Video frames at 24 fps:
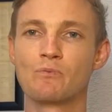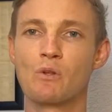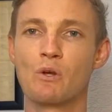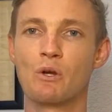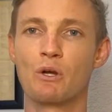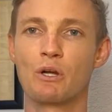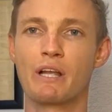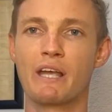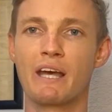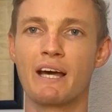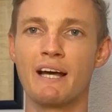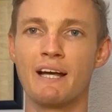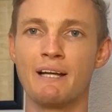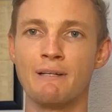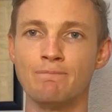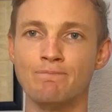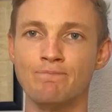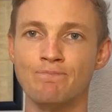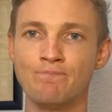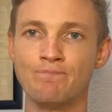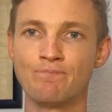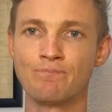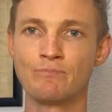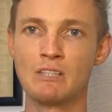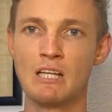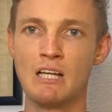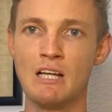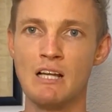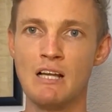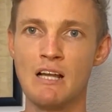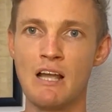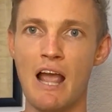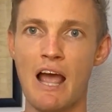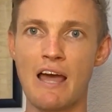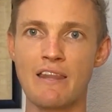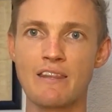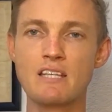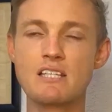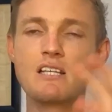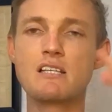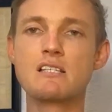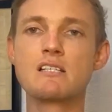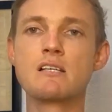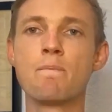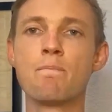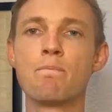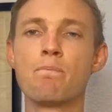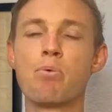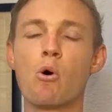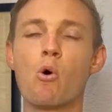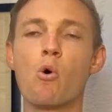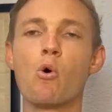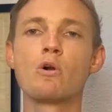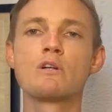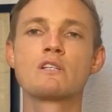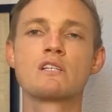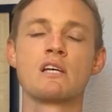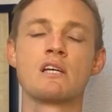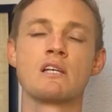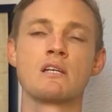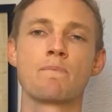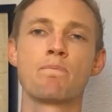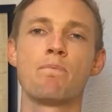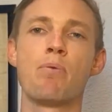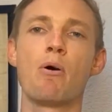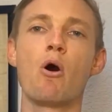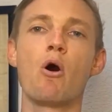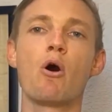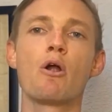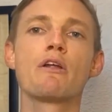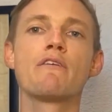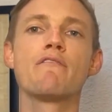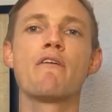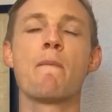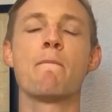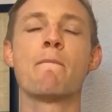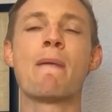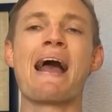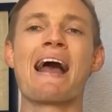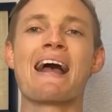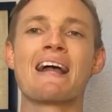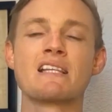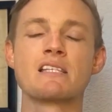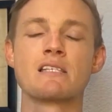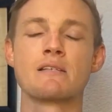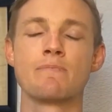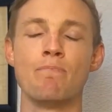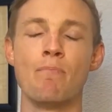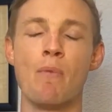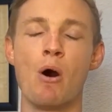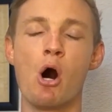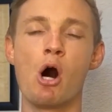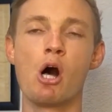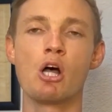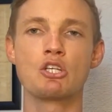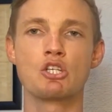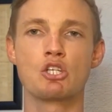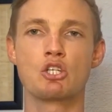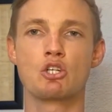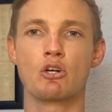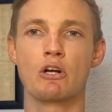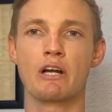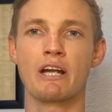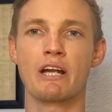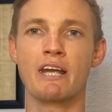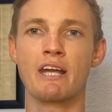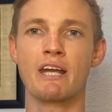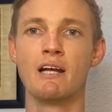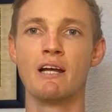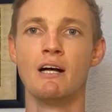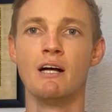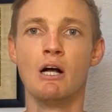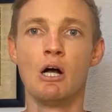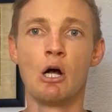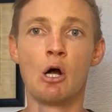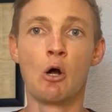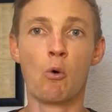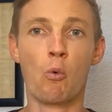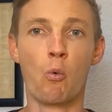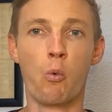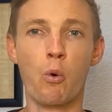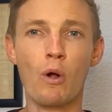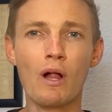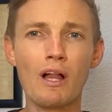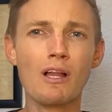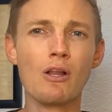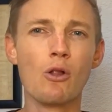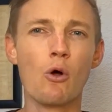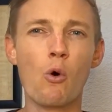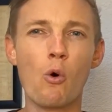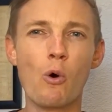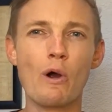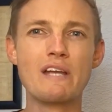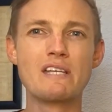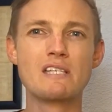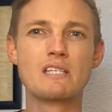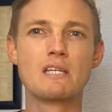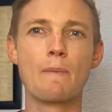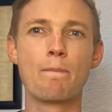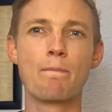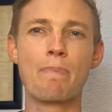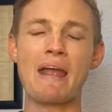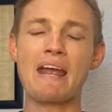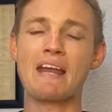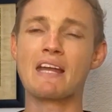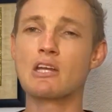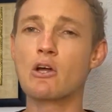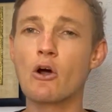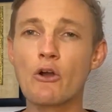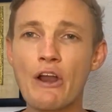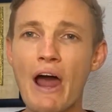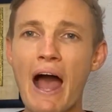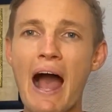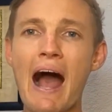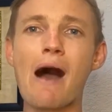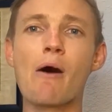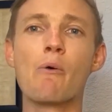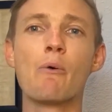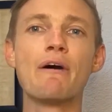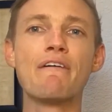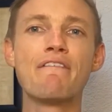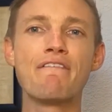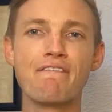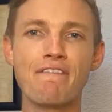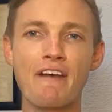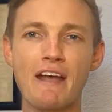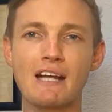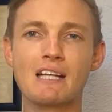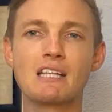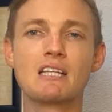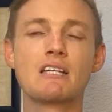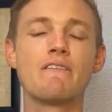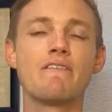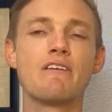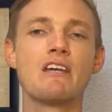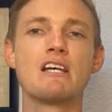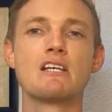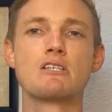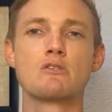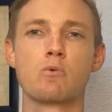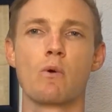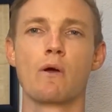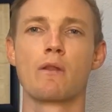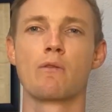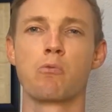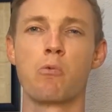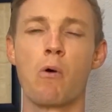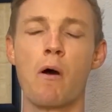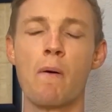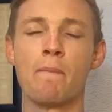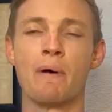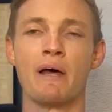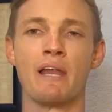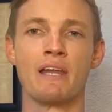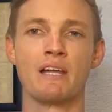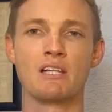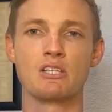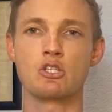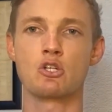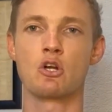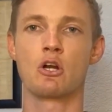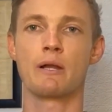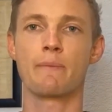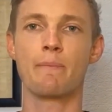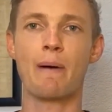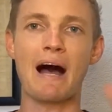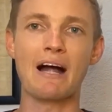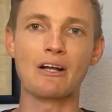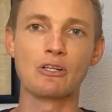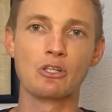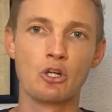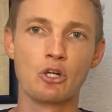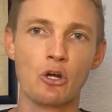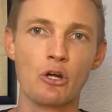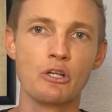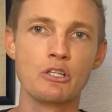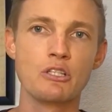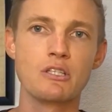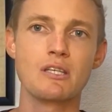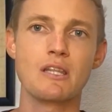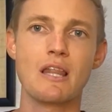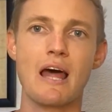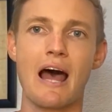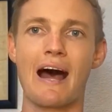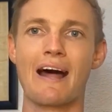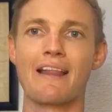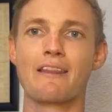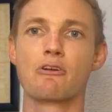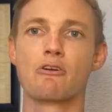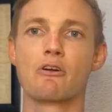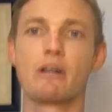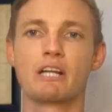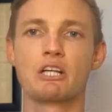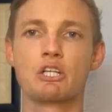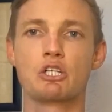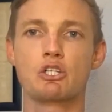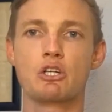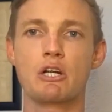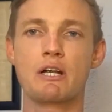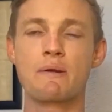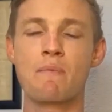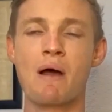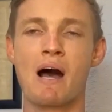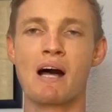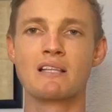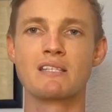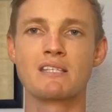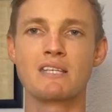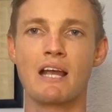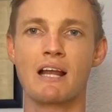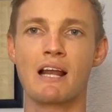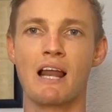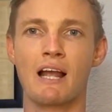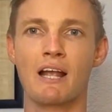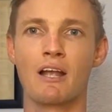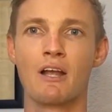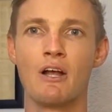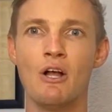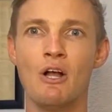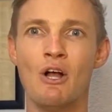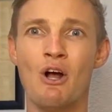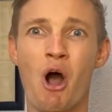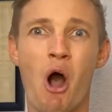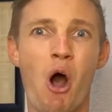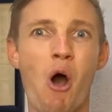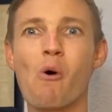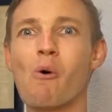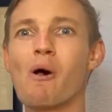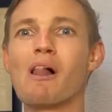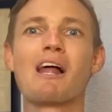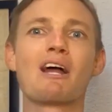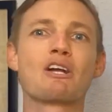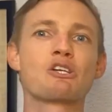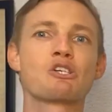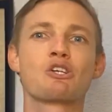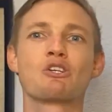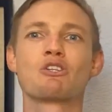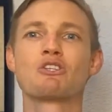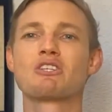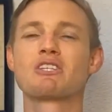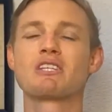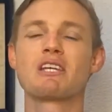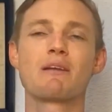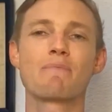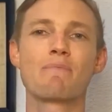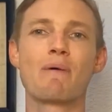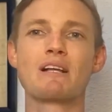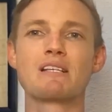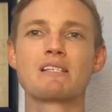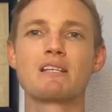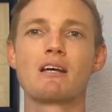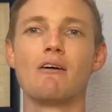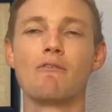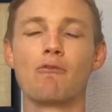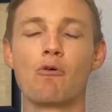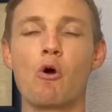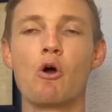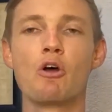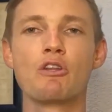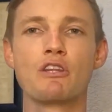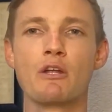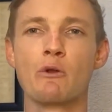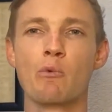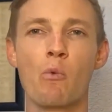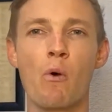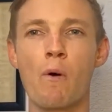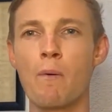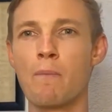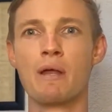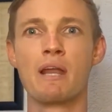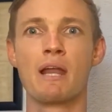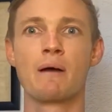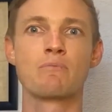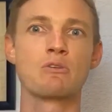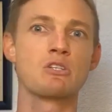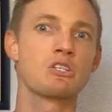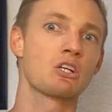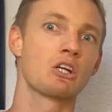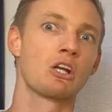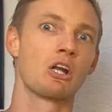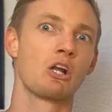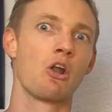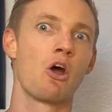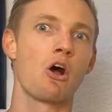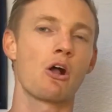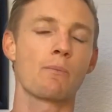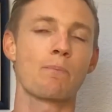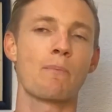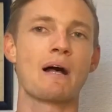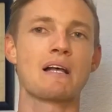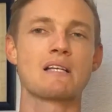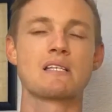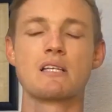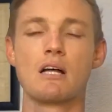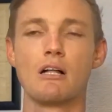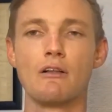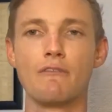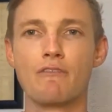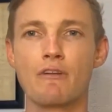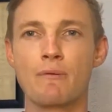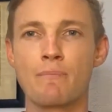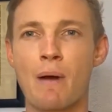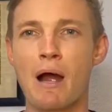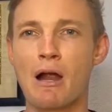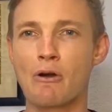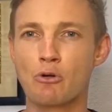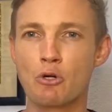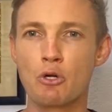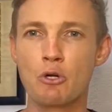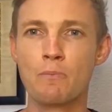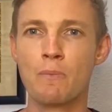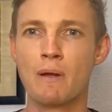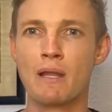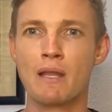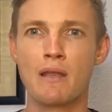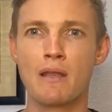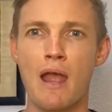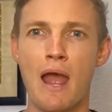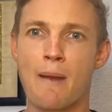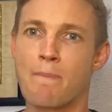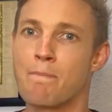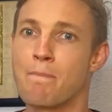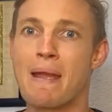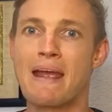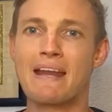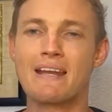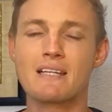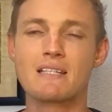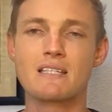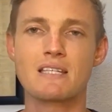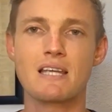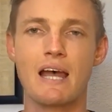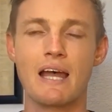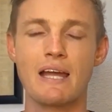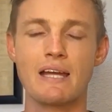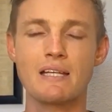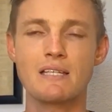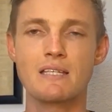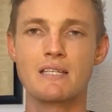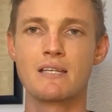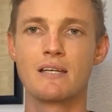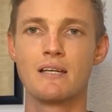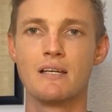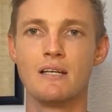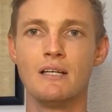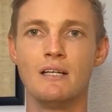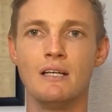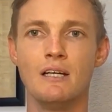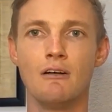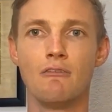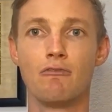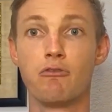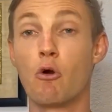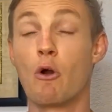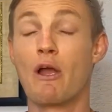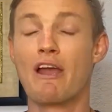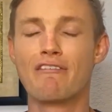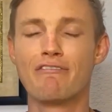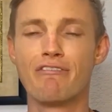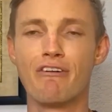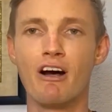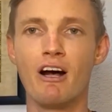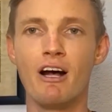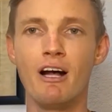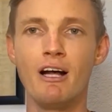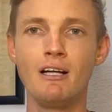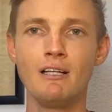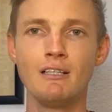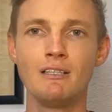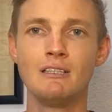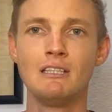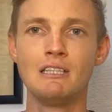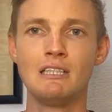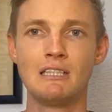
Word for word: Okay. And this is important. Part of a man's mastery will always depend on how effective he is with women. It's not about going to the other extreme now and saying like, oh, well, I shouldn't seek my self-worth in women. I'm just going to lock myself in my room and meditate forever.